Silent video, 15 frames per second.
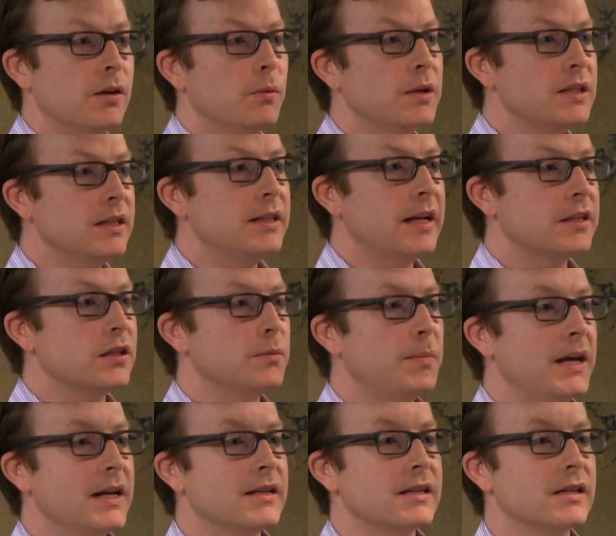What's in that
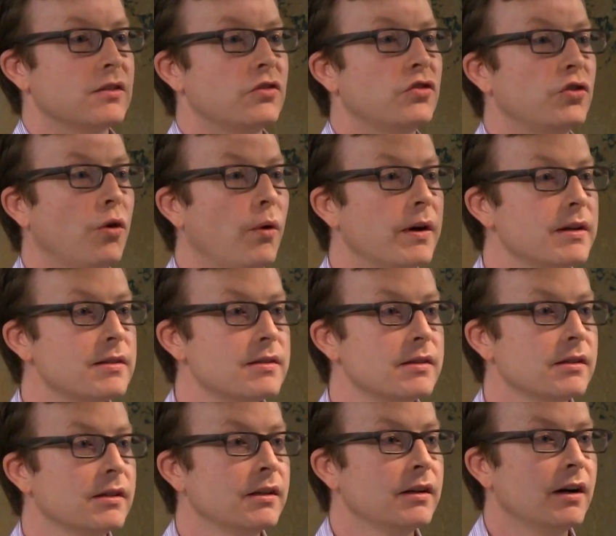space is
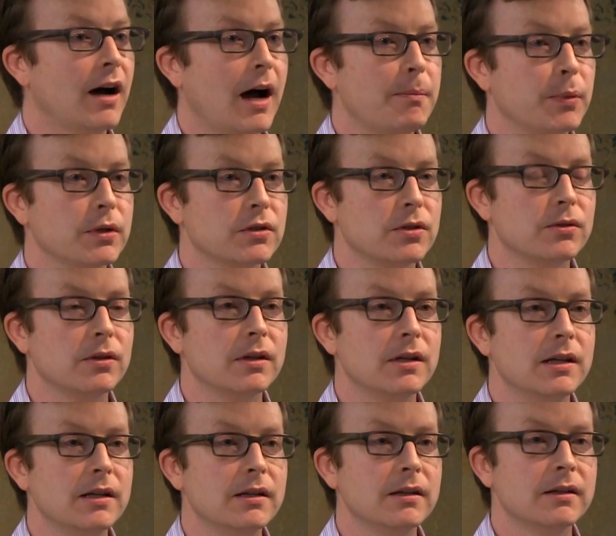choice,
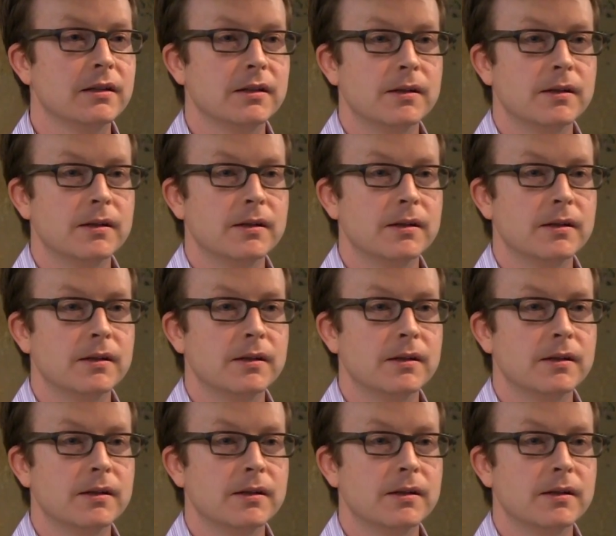opportunity,